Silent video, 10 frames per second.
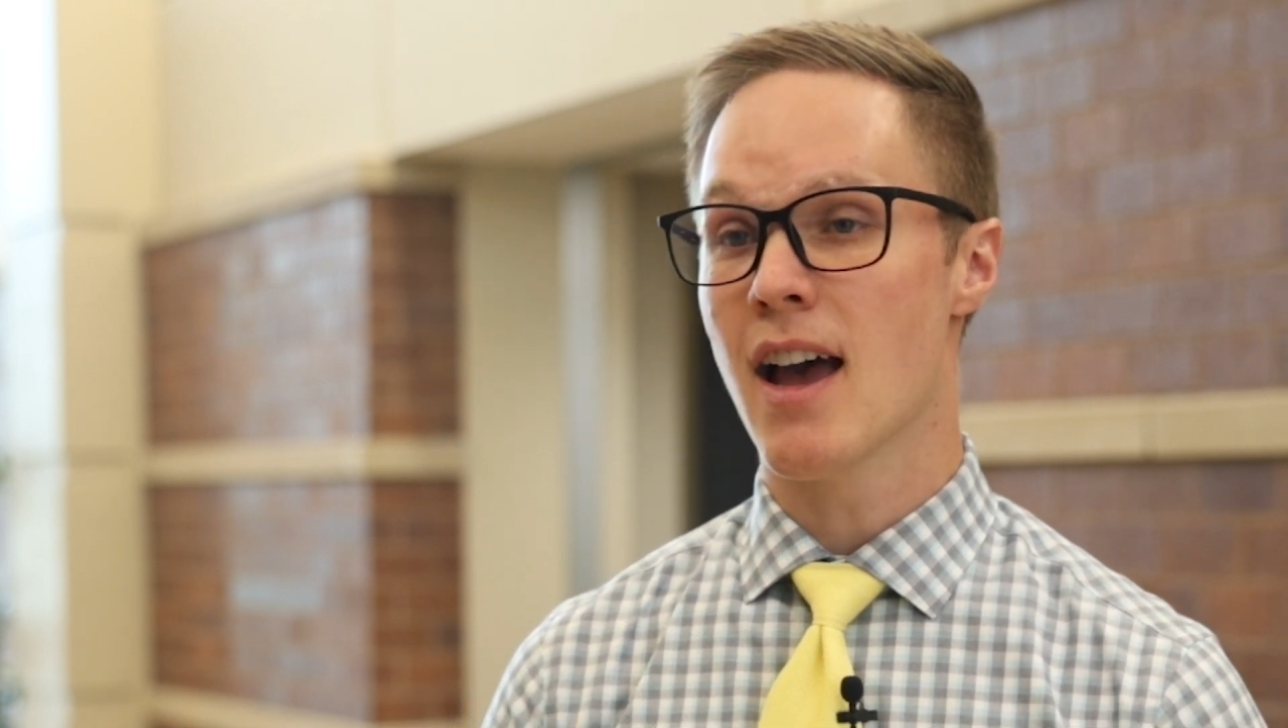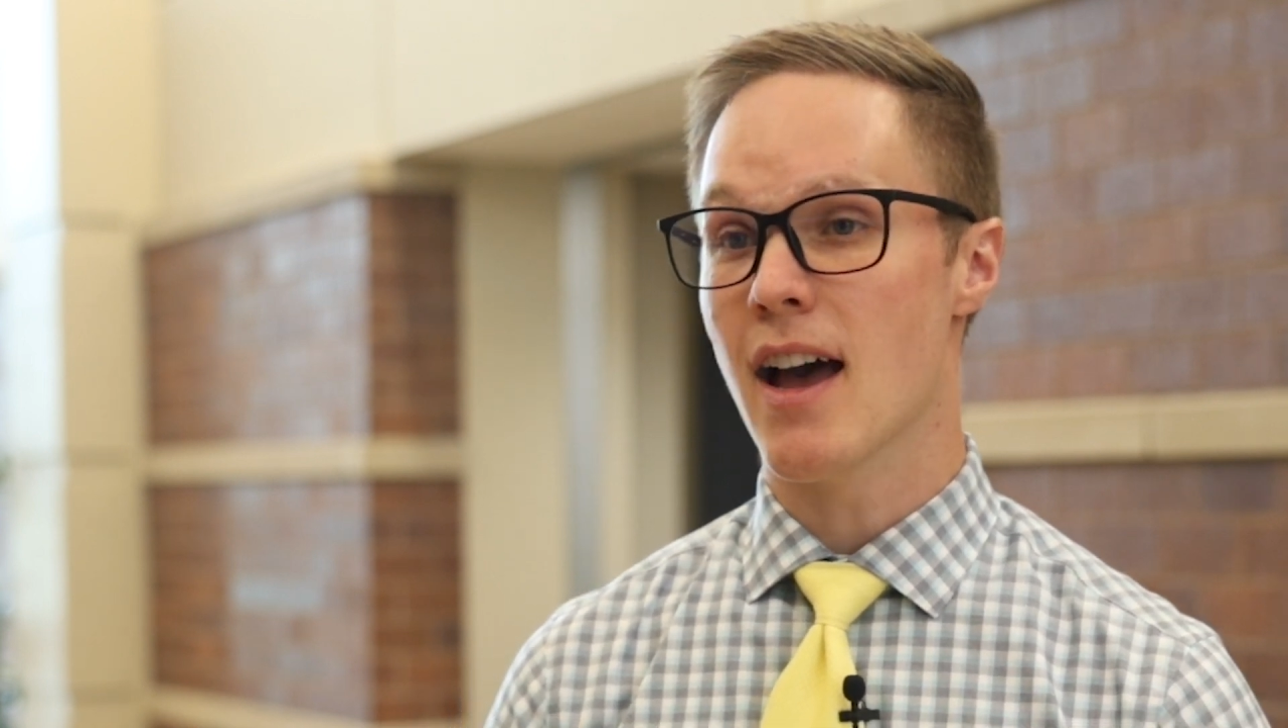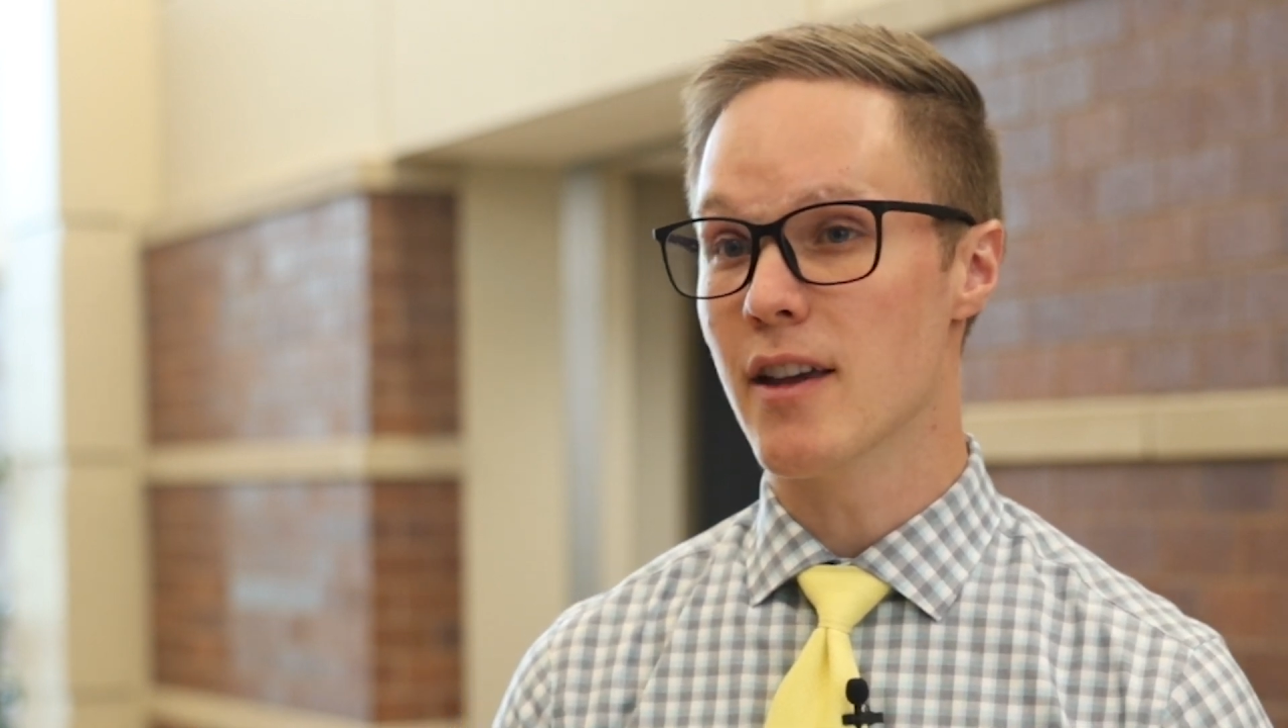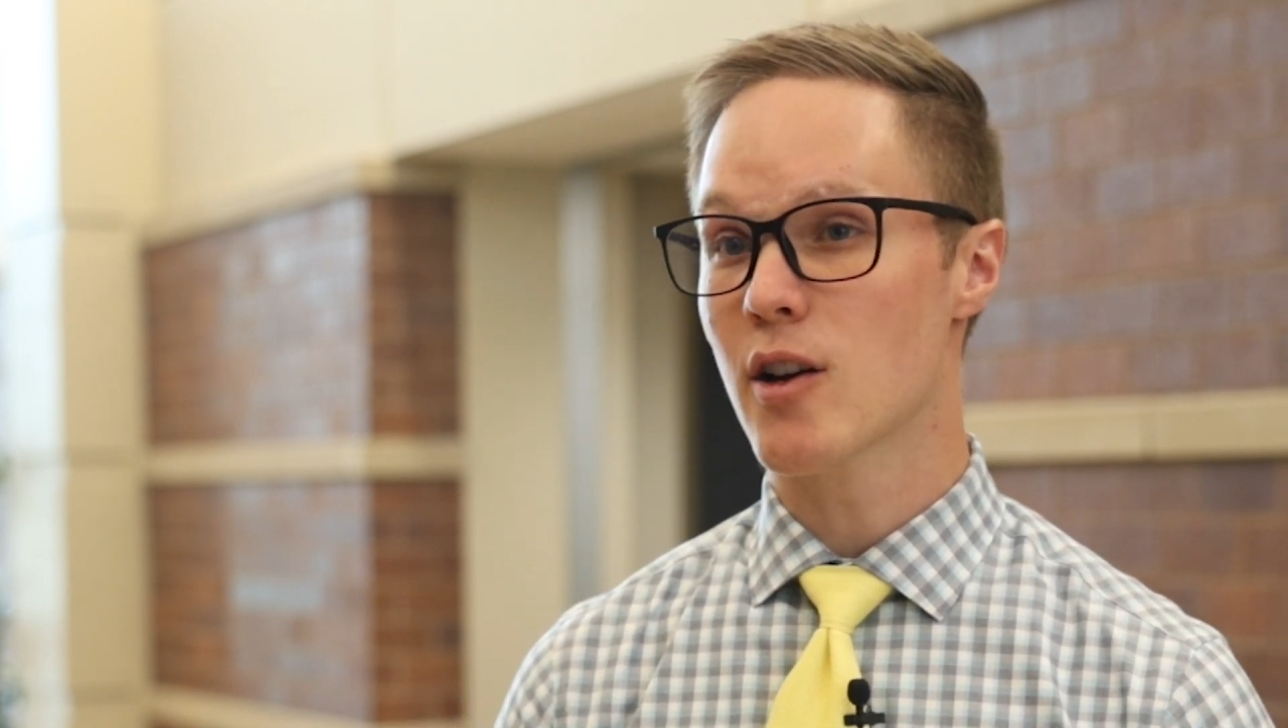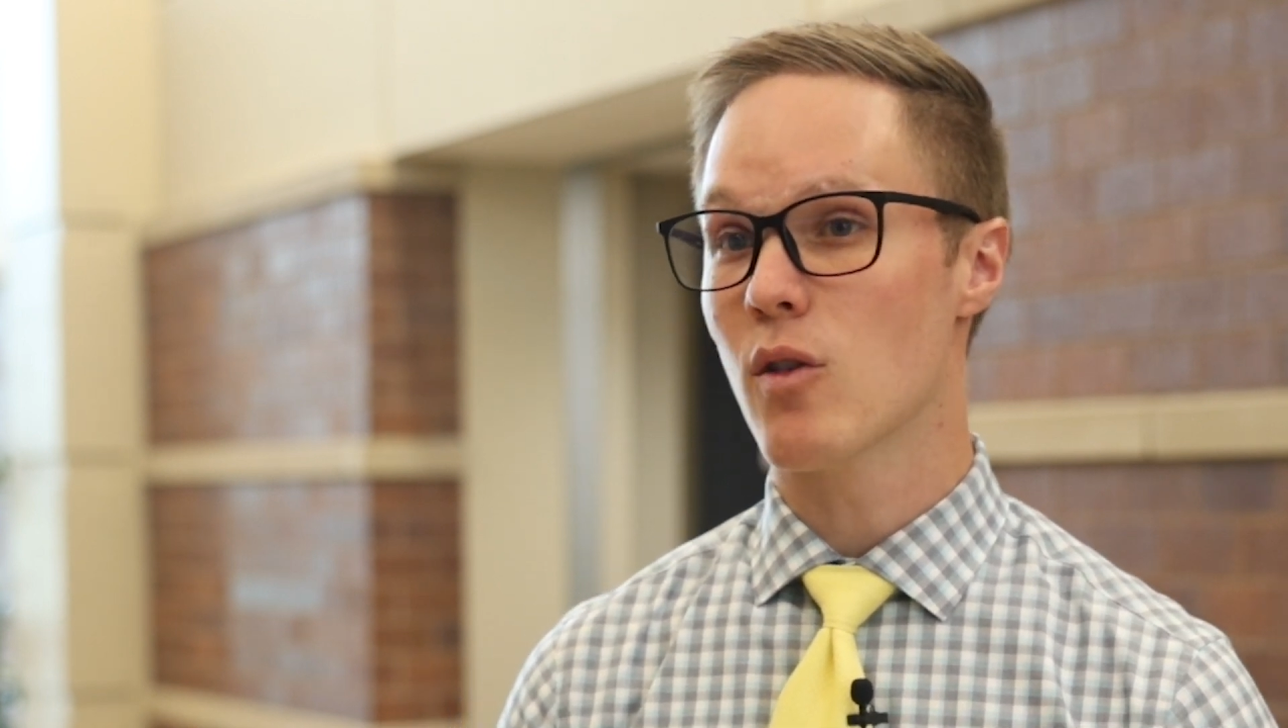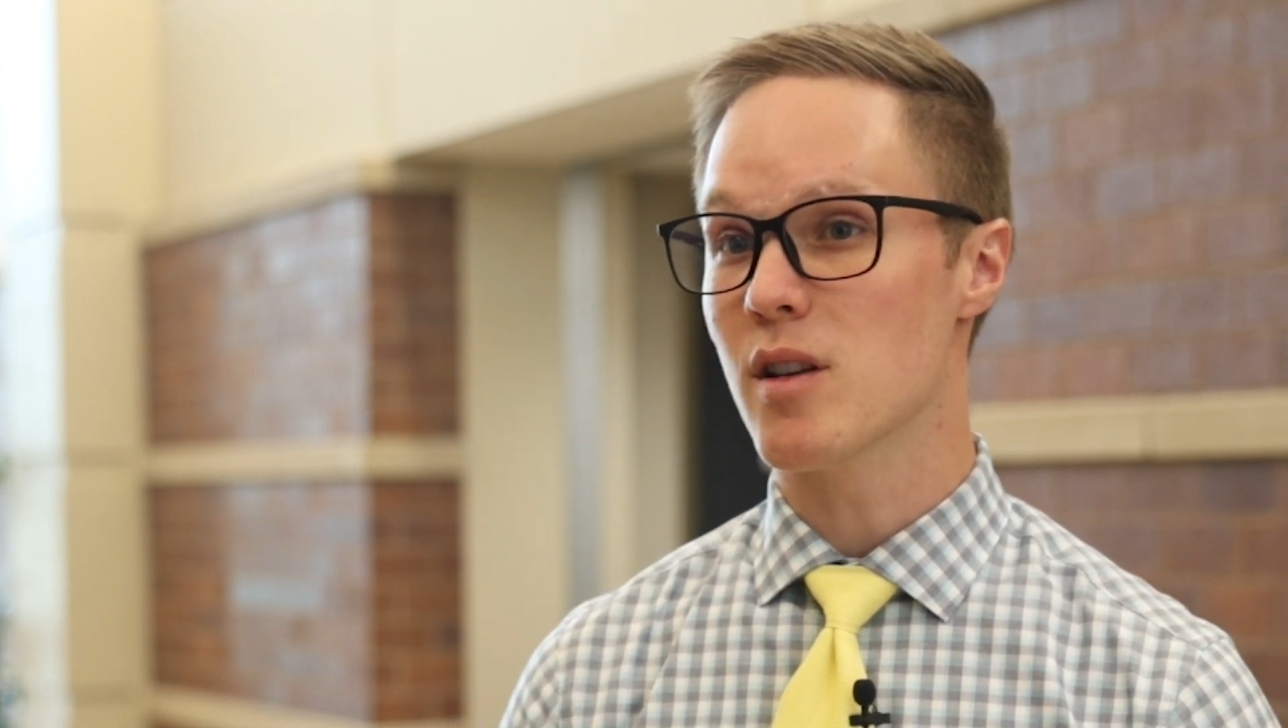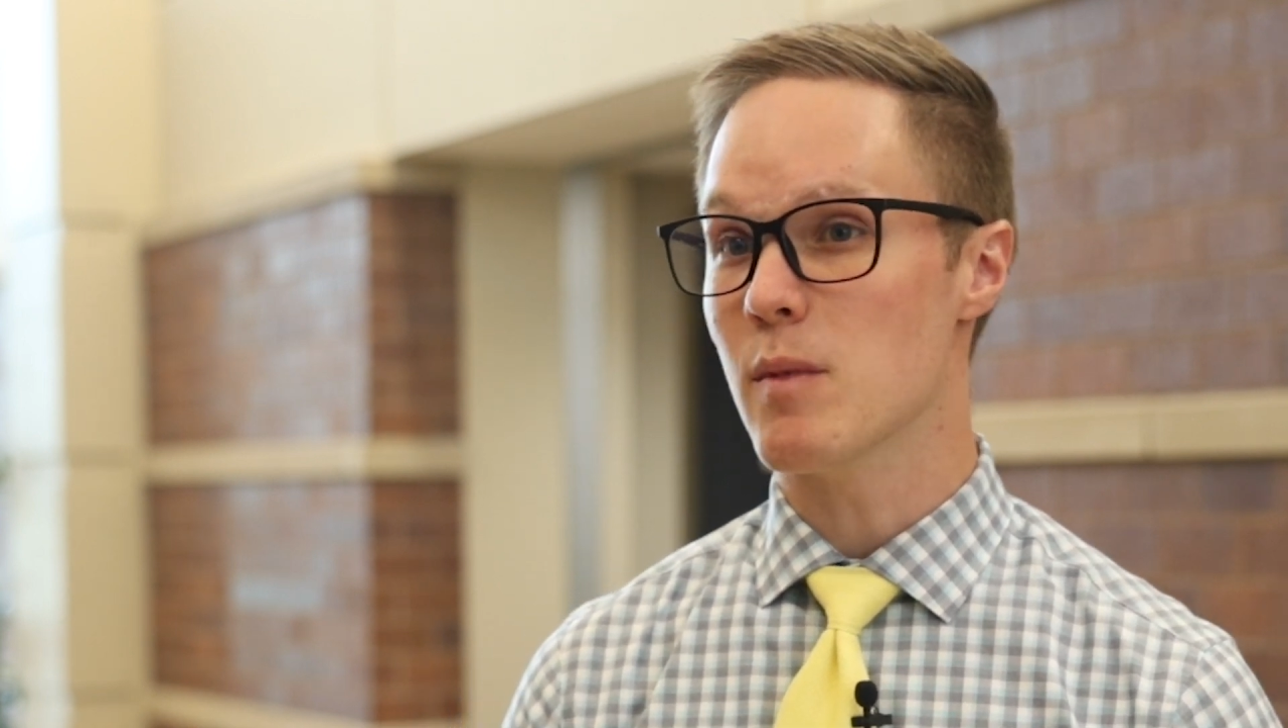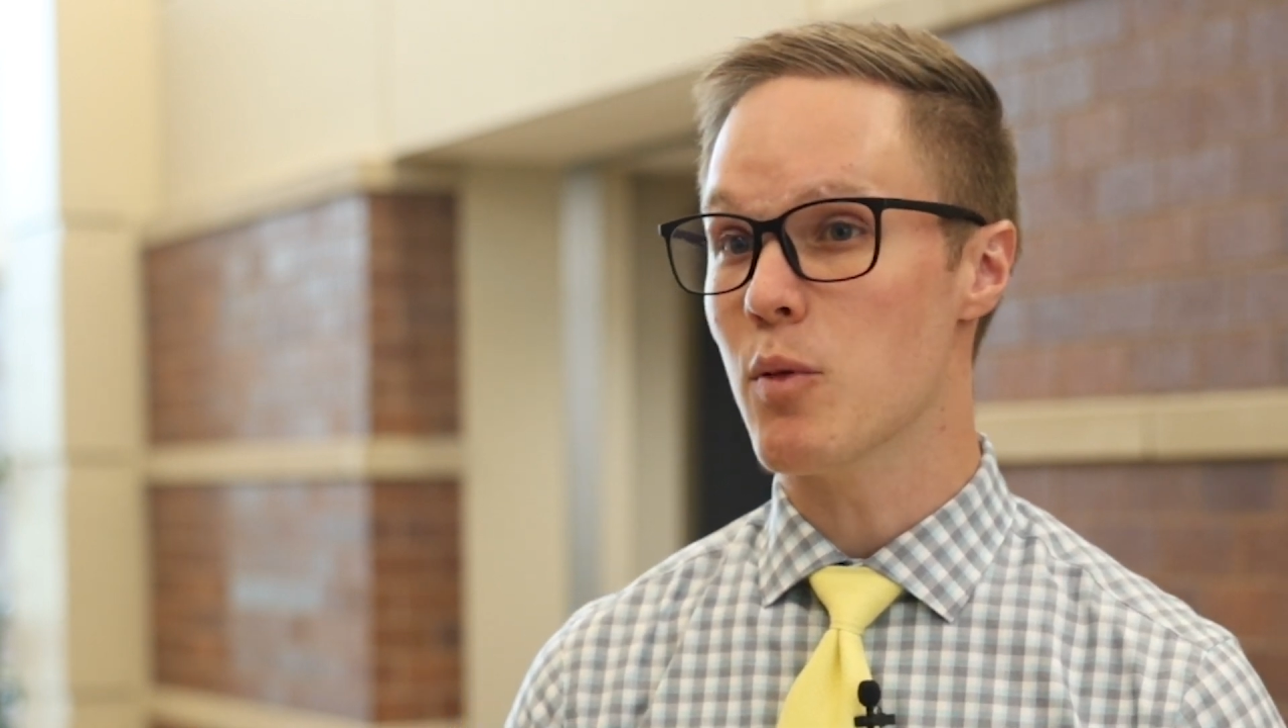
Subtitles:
and they're going to be